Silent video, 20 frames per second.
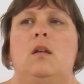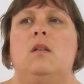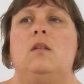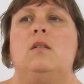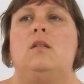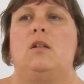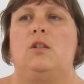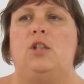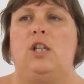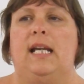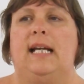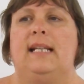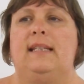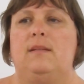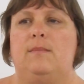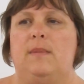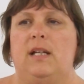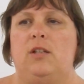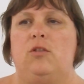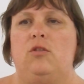So she had
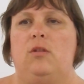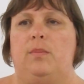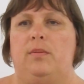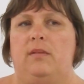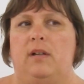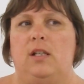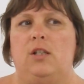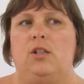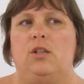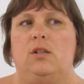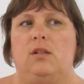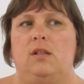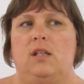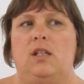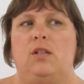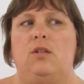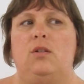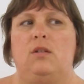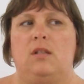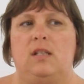the major operation.
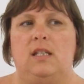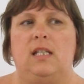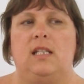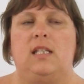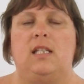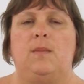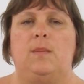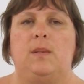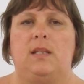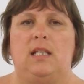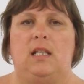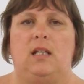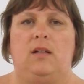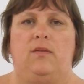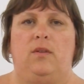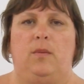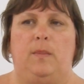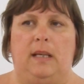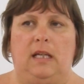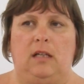They took 60%
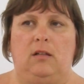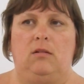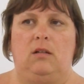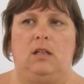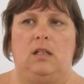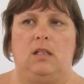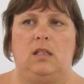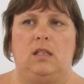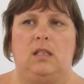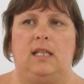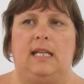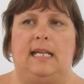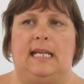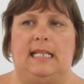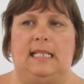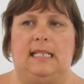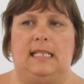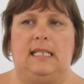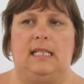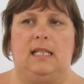of her pancreas,
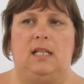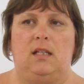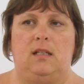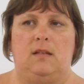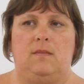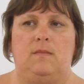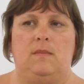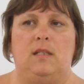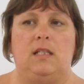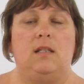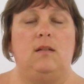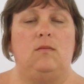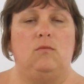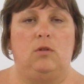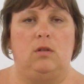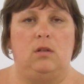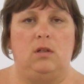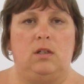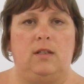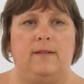and it didn't
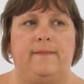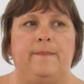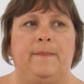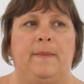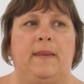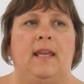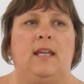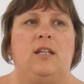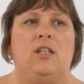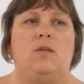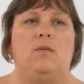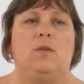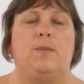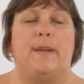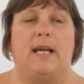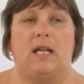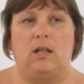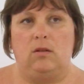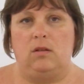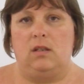work. She was
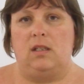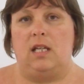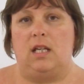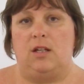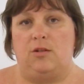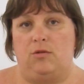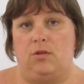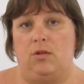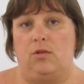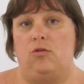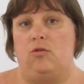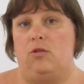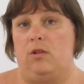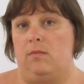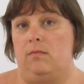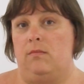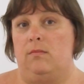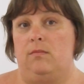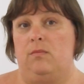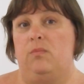back on the dextrose
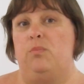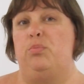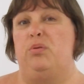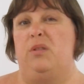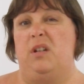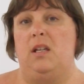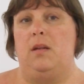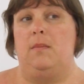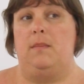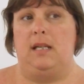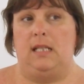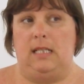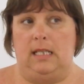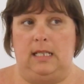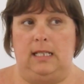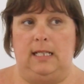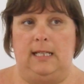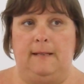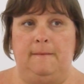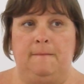drip pretty
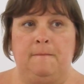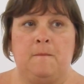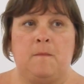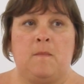immediately.